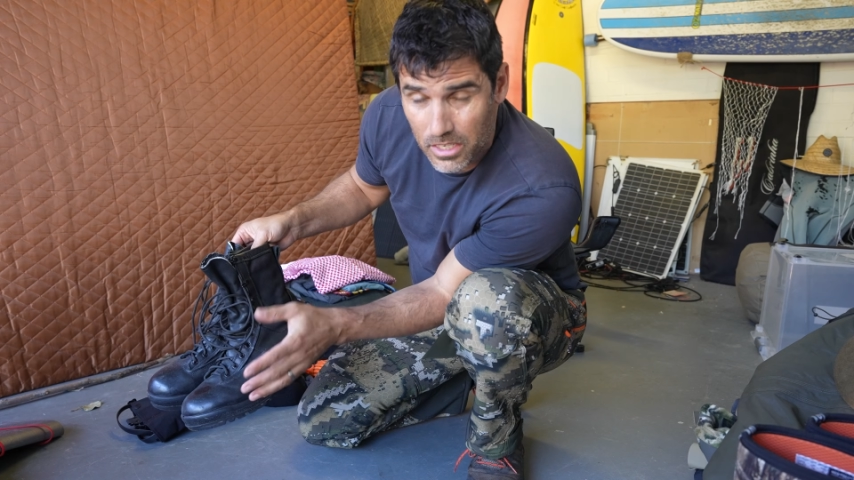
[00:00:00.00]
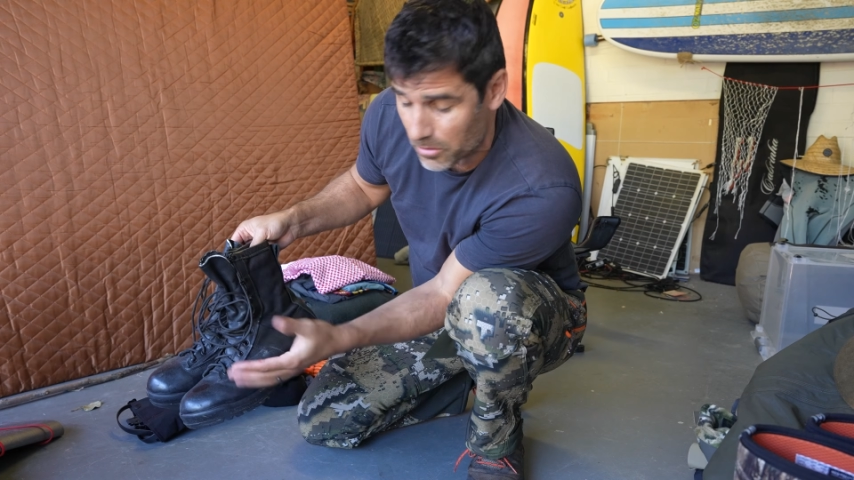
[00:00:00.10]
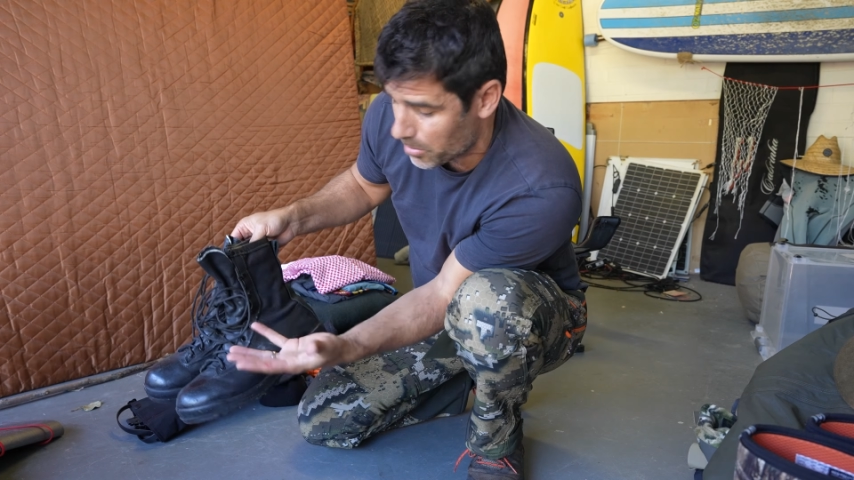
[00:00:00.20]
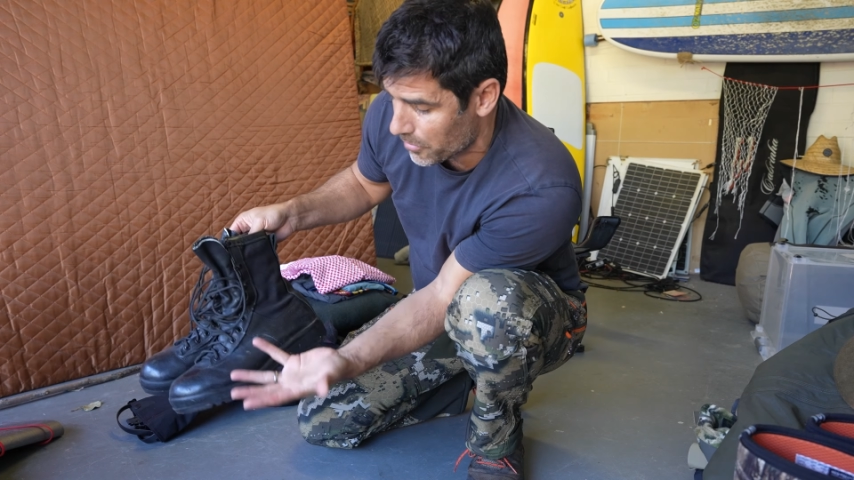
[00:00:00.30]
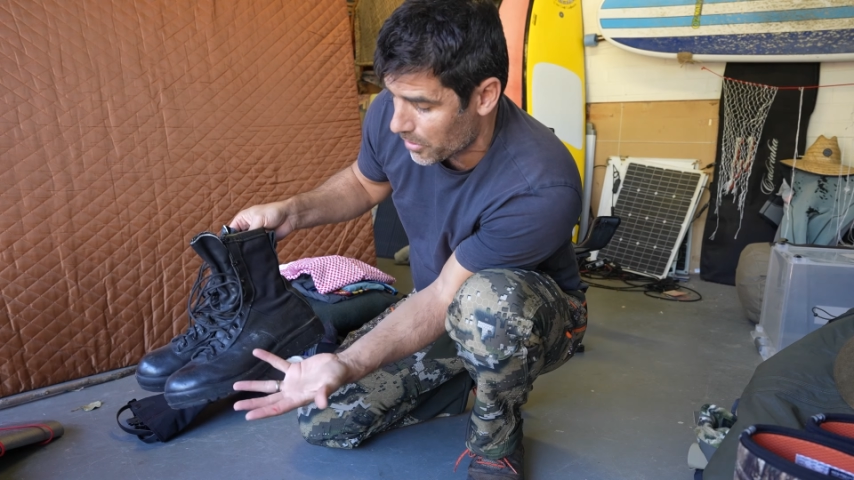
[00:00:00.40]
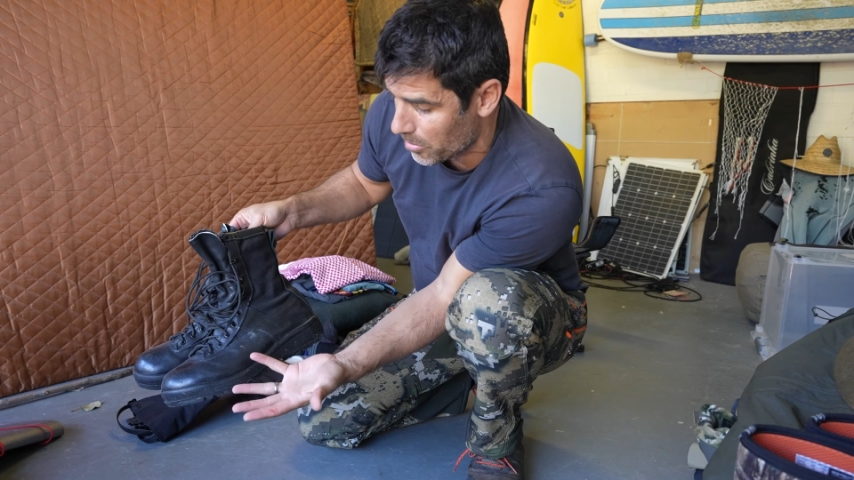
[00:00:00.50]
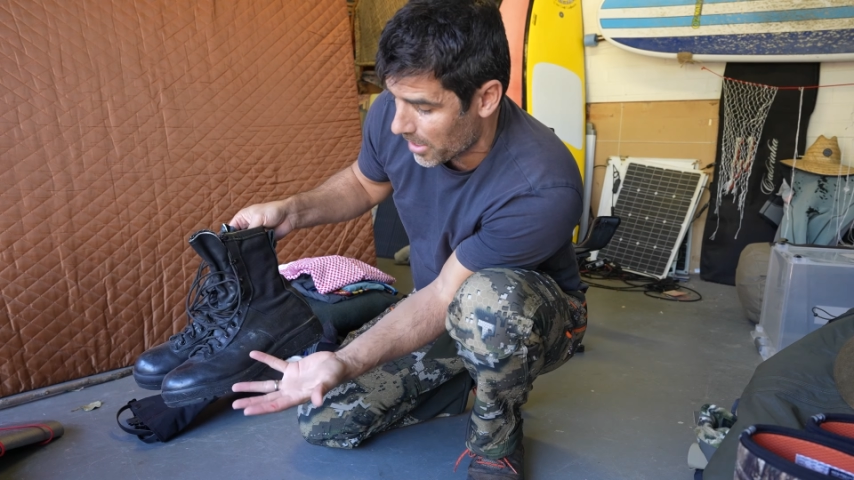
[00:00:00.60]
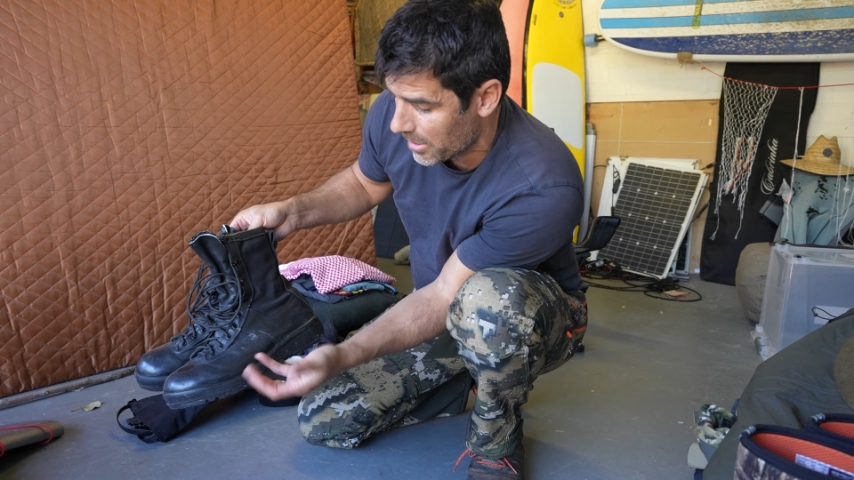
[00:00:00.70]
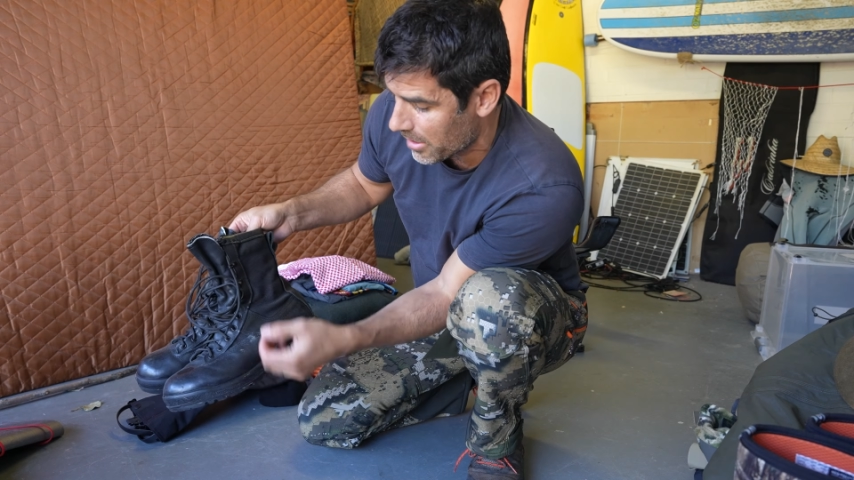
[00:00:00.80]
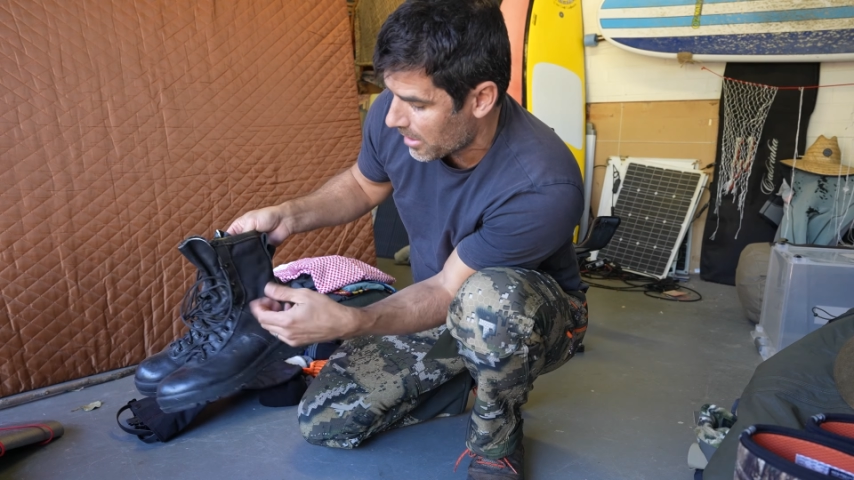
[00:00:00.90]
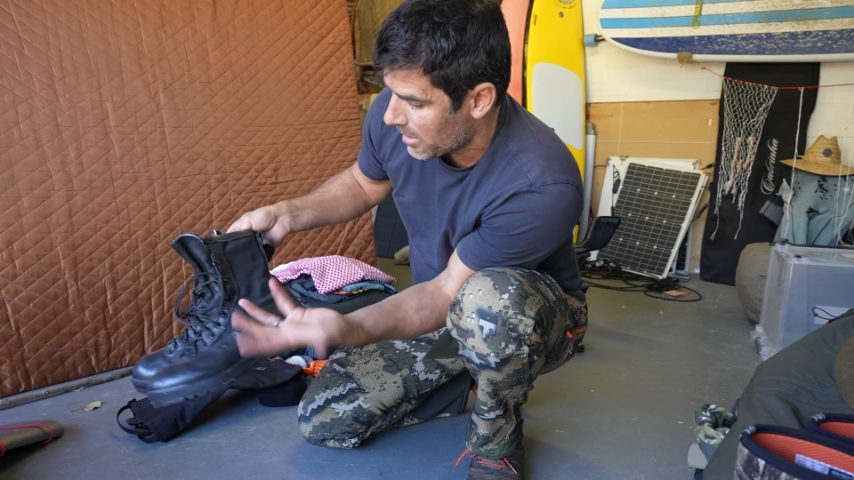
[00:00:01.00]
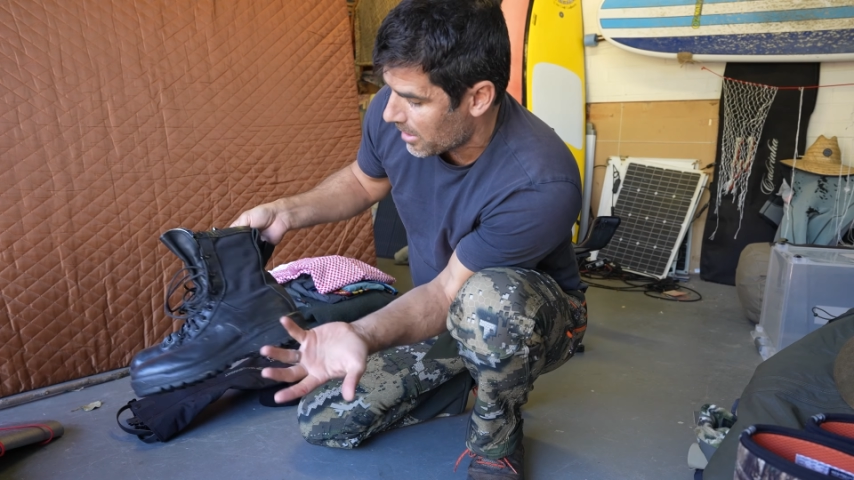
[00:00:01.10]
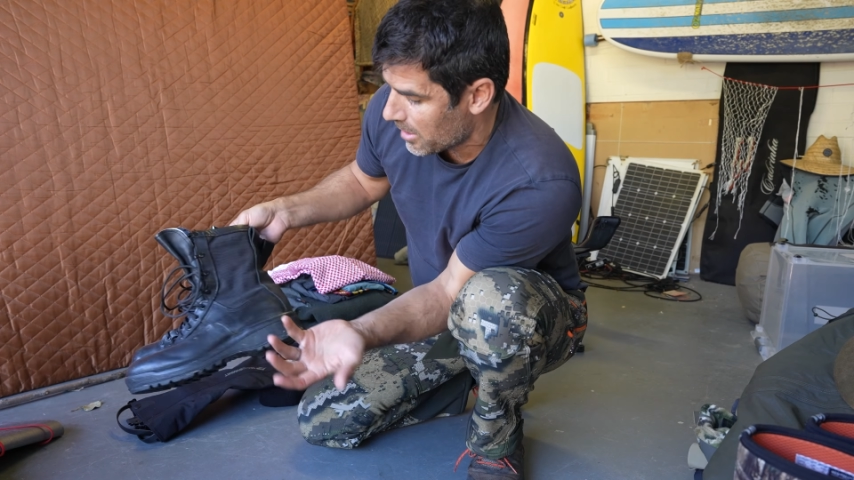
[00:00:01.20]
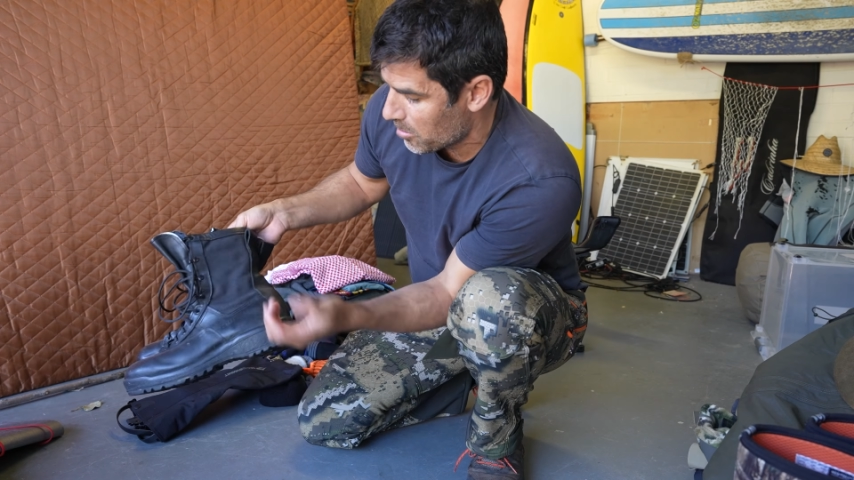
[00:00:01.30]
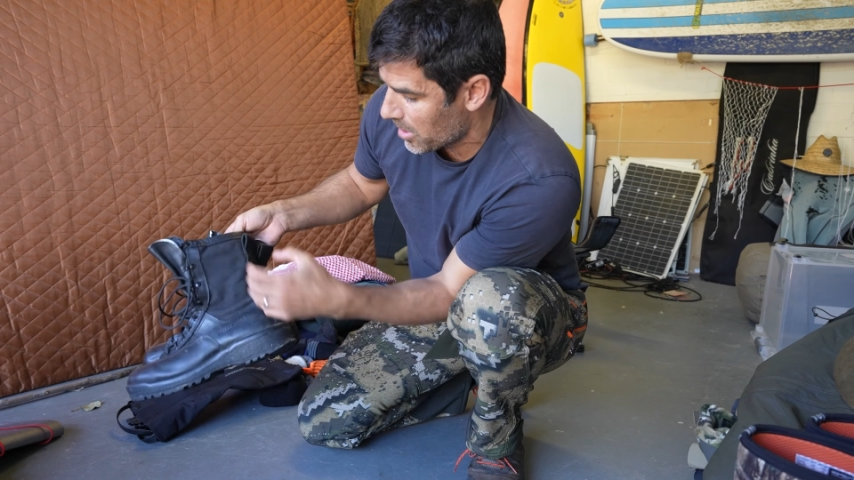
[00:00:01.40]
I prefer brown,
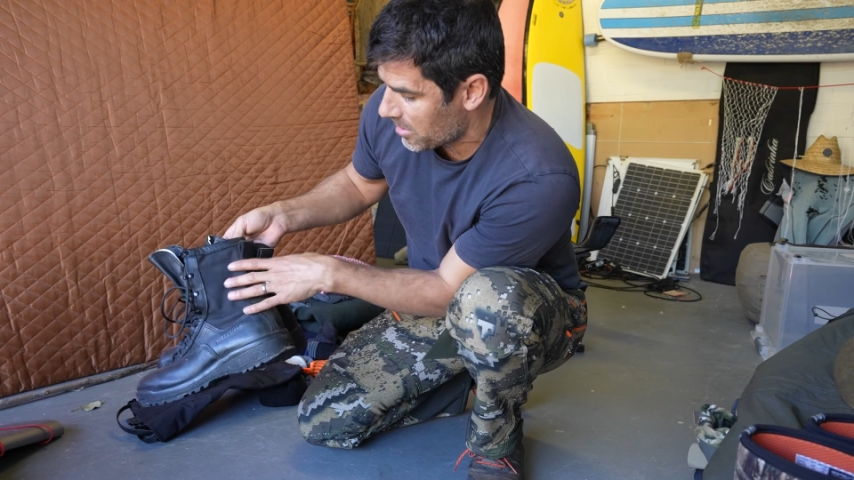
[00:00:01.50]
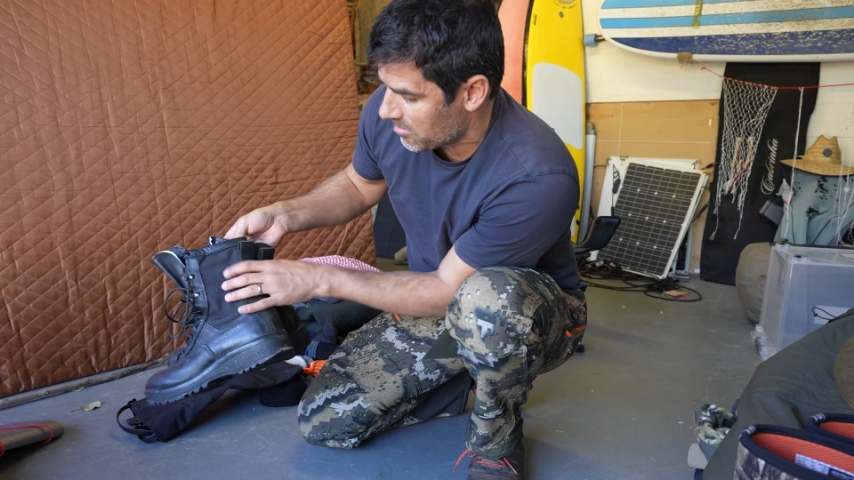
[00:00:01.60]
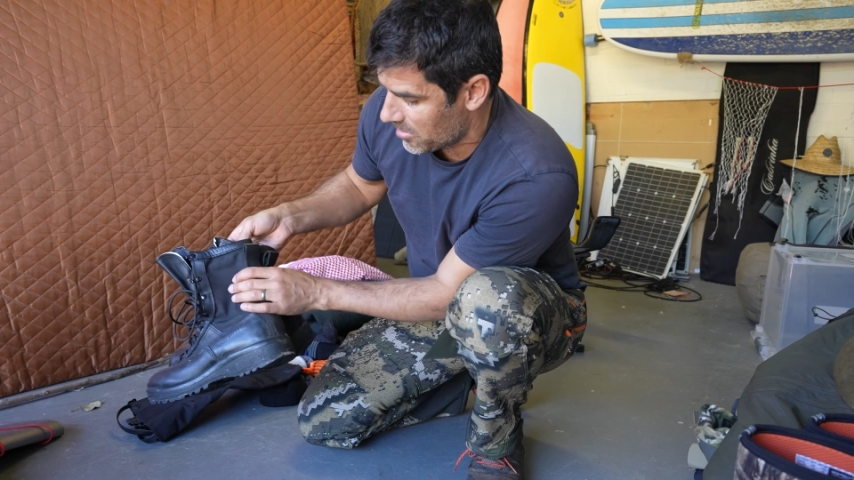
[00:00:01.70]
but